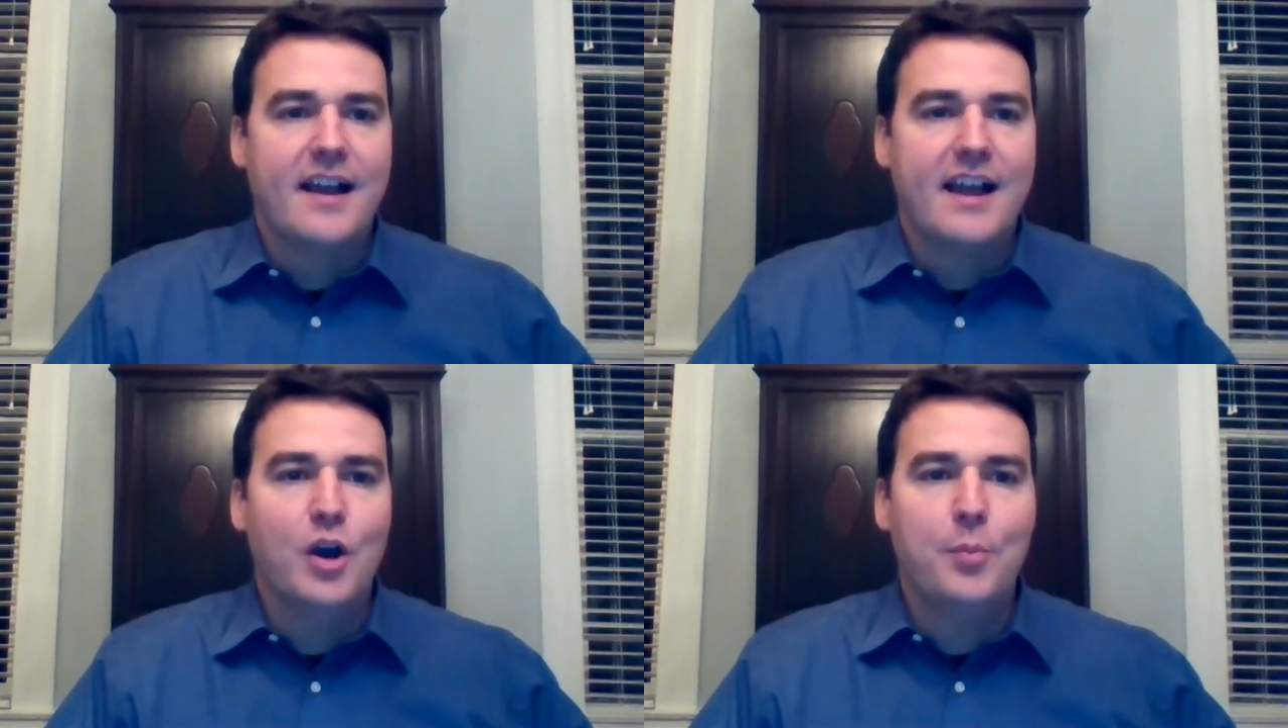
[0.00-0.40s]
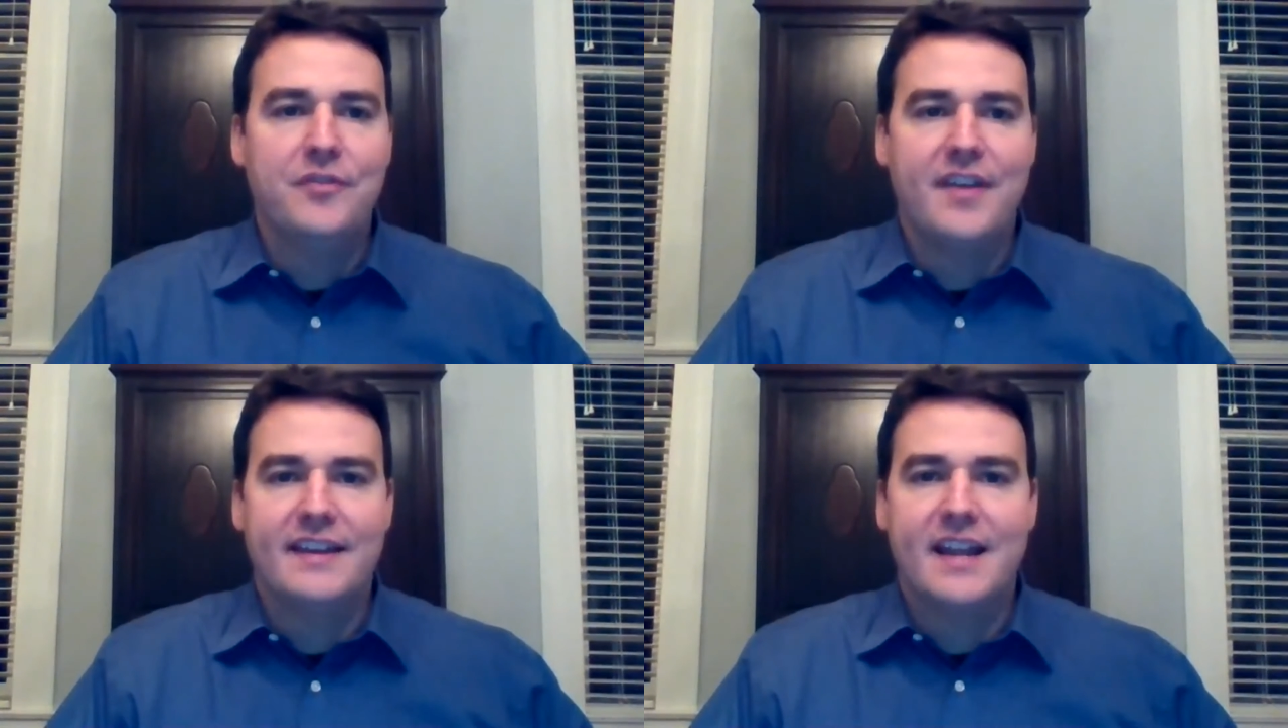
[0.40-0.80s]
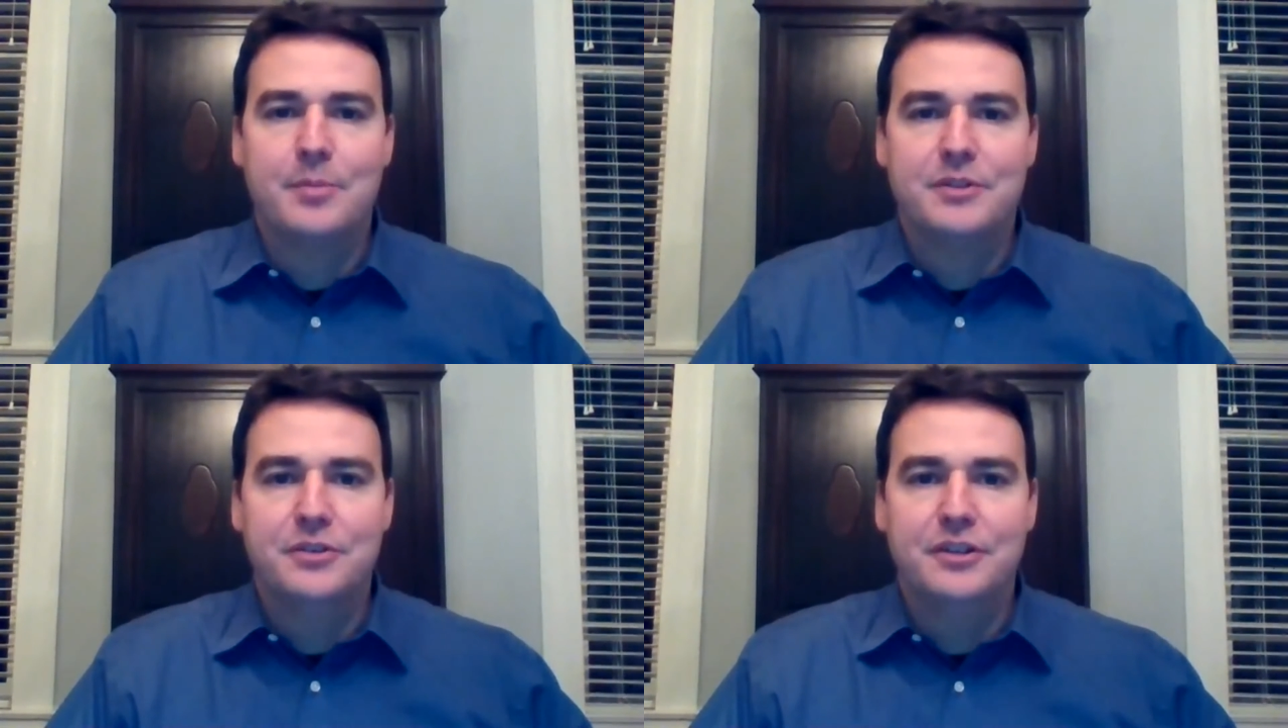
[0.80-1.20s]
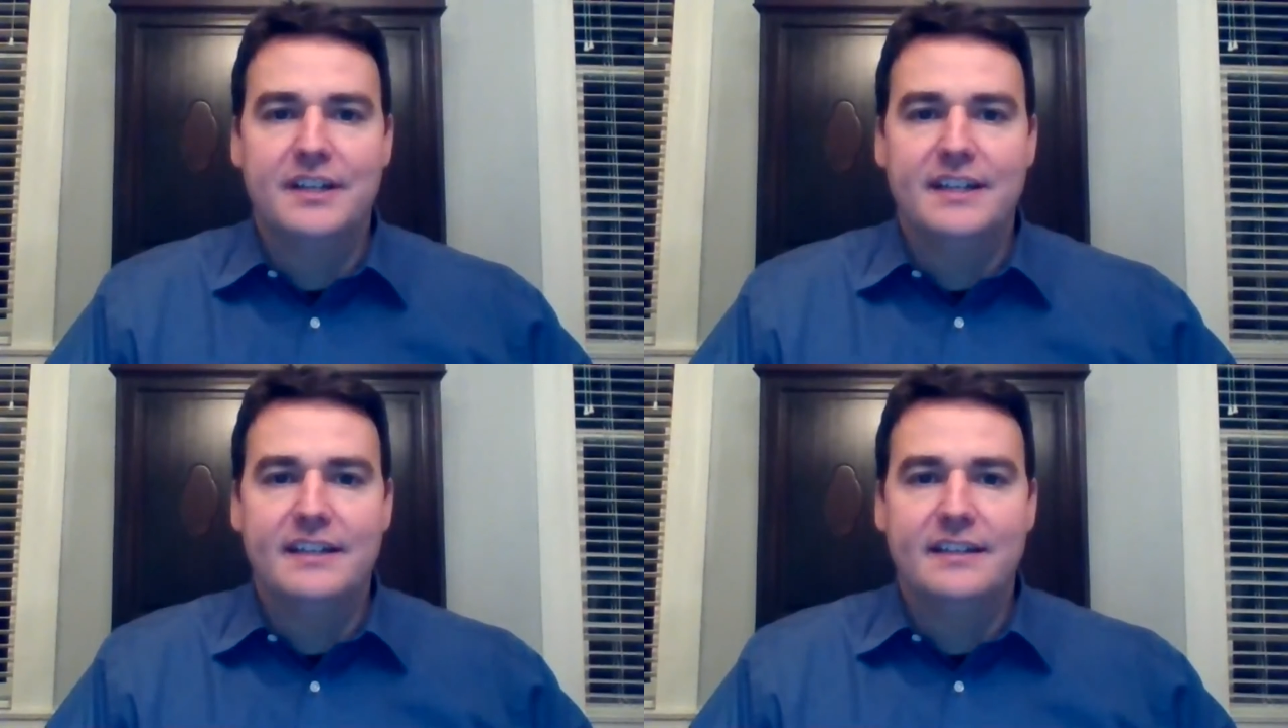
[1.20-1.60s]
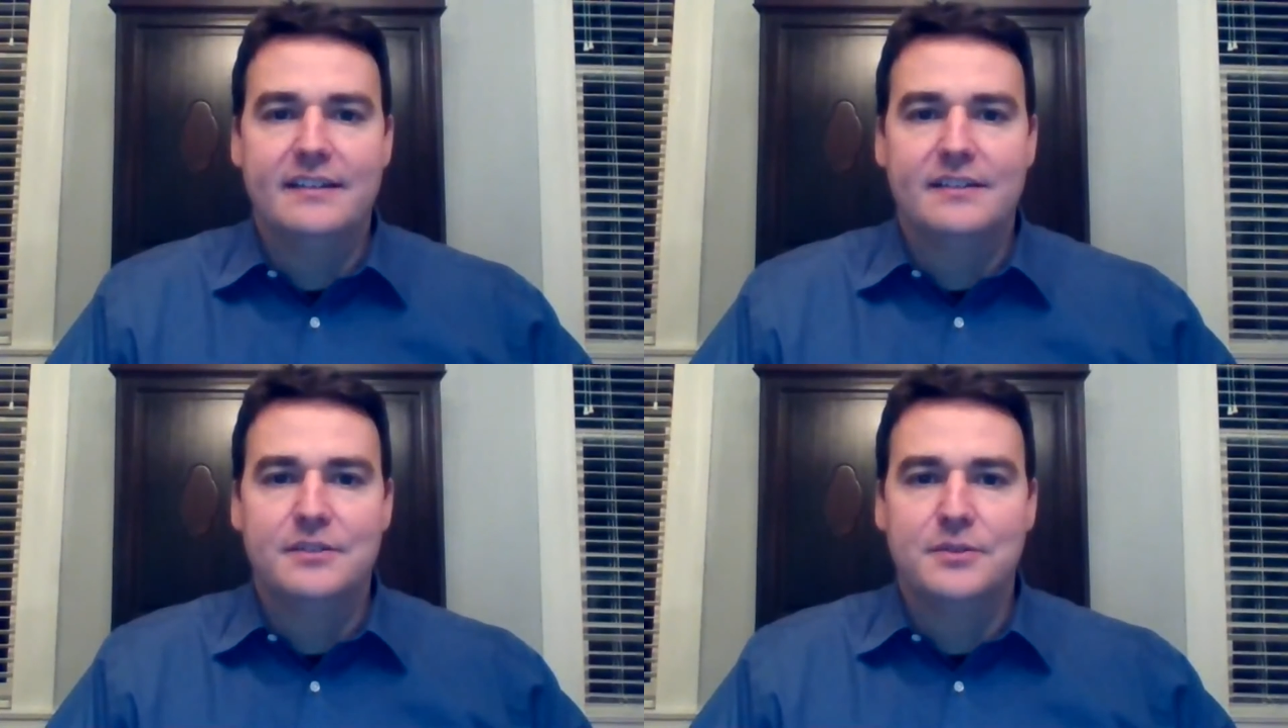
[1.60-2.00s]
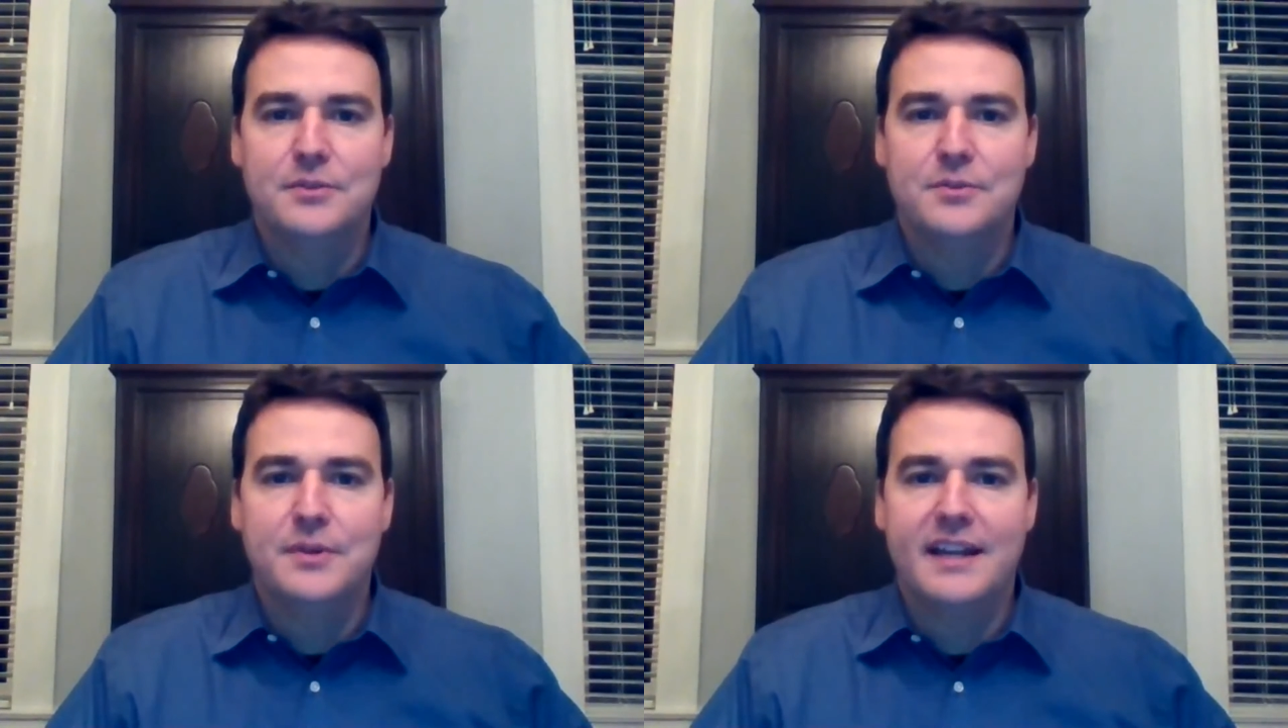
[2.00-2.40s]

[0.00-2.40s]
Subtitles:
I hope you've had an opportunity to